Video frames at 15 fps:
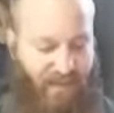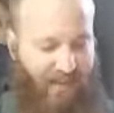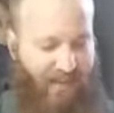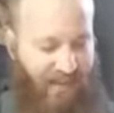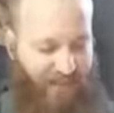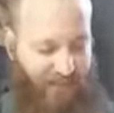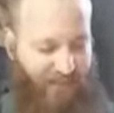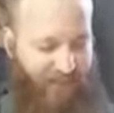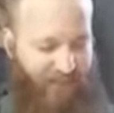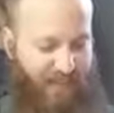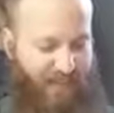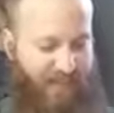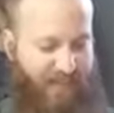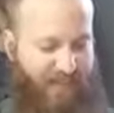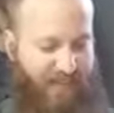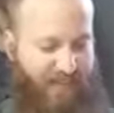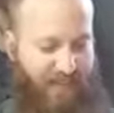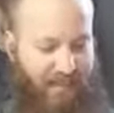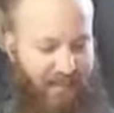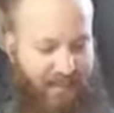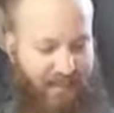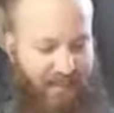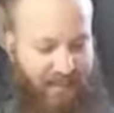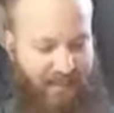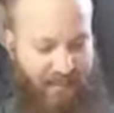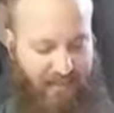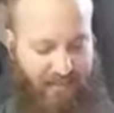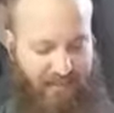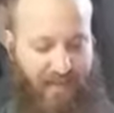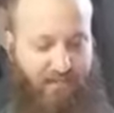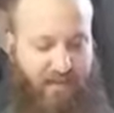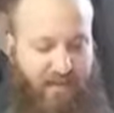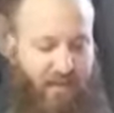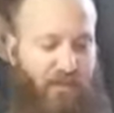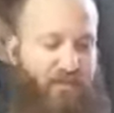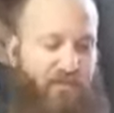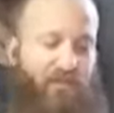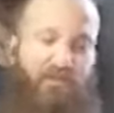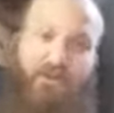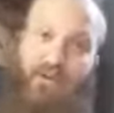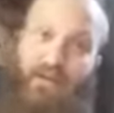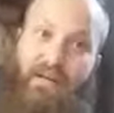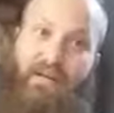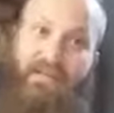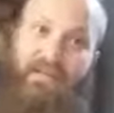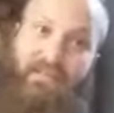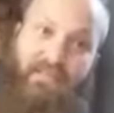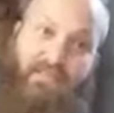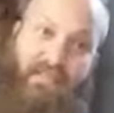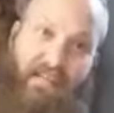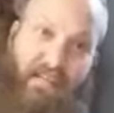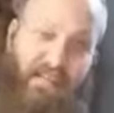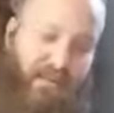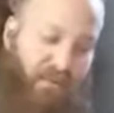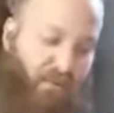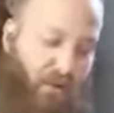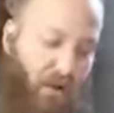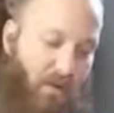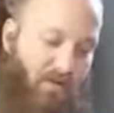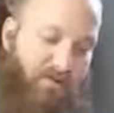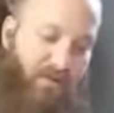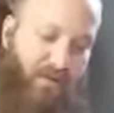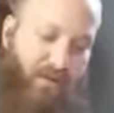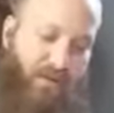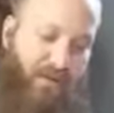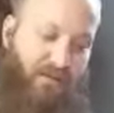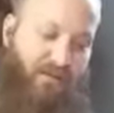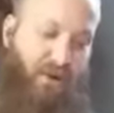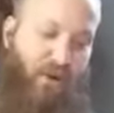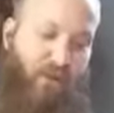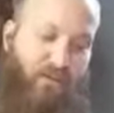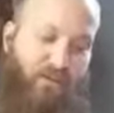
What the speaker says: it's fun. Dan Mendoza threw in a little Negan quote, so he wrote,